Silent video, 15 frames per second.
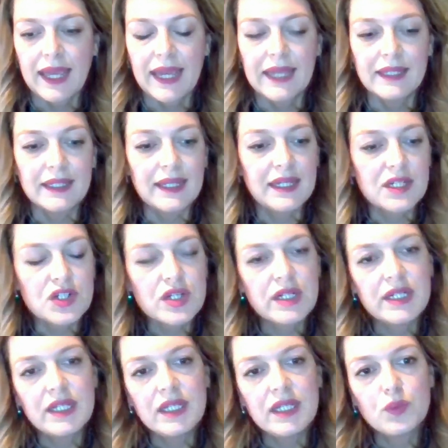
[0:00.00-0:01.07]
And
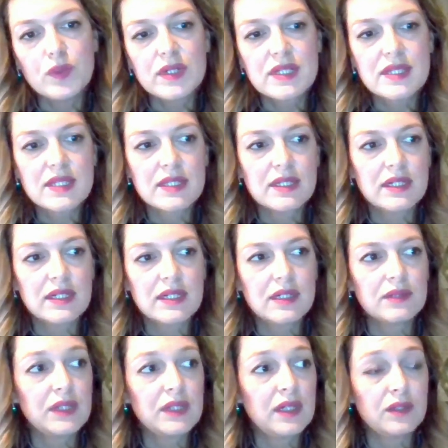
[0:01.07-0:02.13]
actually, it was a
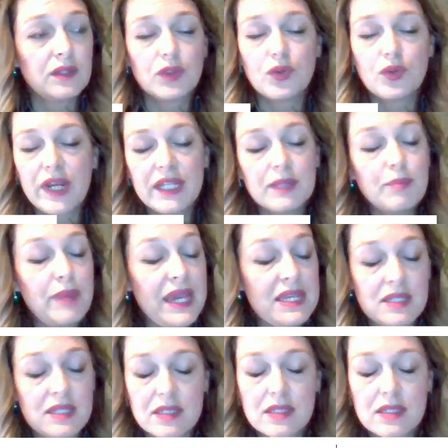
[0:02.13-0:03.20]
great
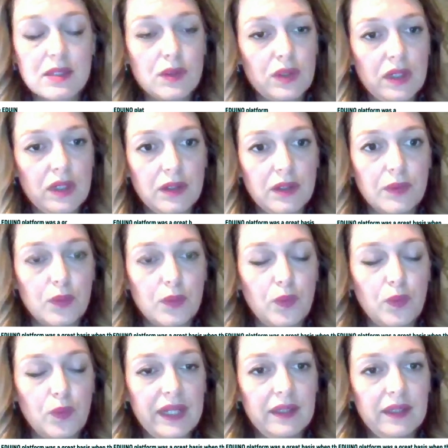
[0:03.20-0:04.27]
basis
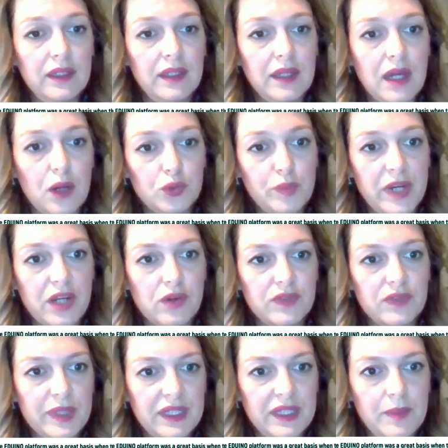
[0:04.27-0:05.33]
when the outbreak of the
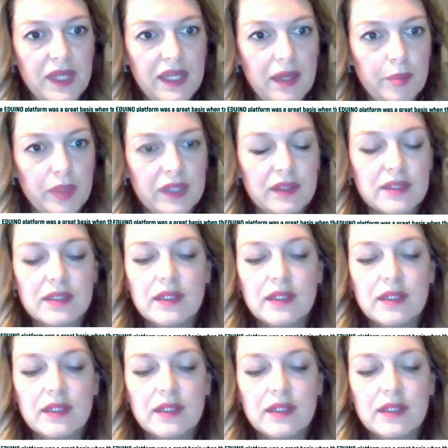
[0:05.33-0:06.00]
pandemic happened